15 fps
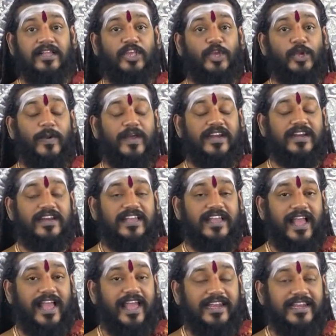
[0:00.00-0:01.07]
your
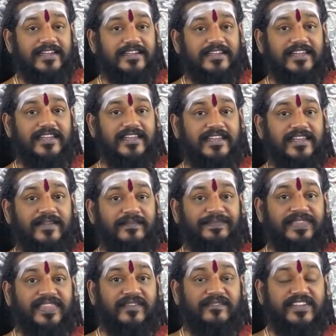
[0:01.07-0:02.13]
reality,
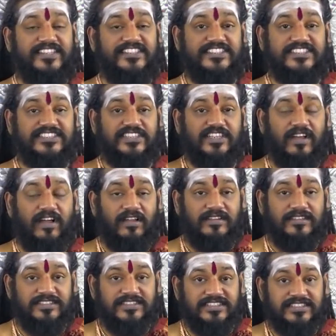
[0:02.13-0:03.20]
which is
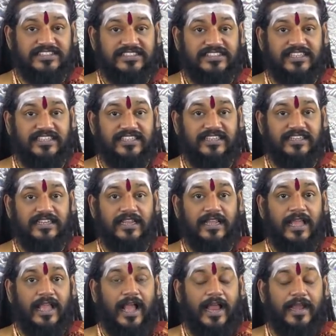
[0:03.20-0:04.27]
constant
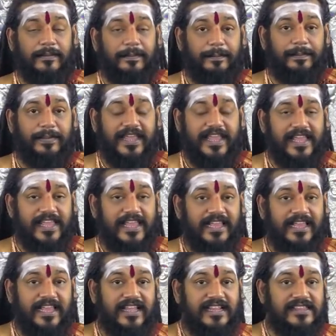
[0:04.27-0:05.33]
and
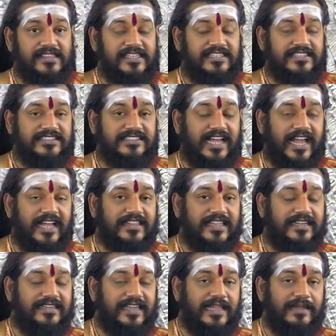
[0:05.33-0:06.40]
playing in these
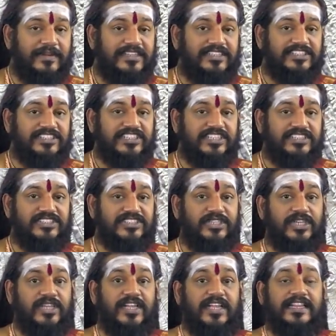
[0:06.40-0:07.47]
other
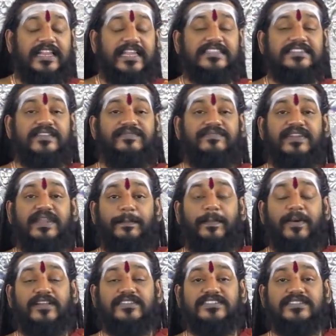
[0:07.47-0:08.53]
dimensions, there is every
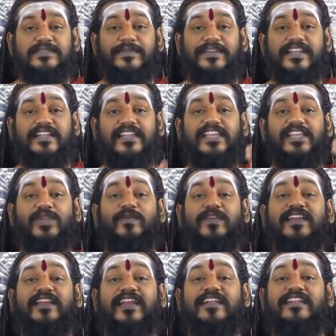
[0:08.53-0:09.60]
possibility you
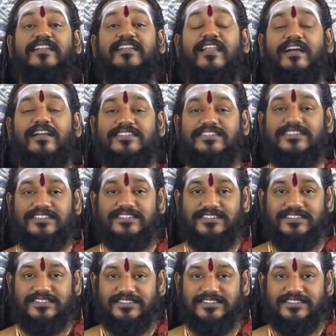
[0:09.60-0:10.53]
will get lost.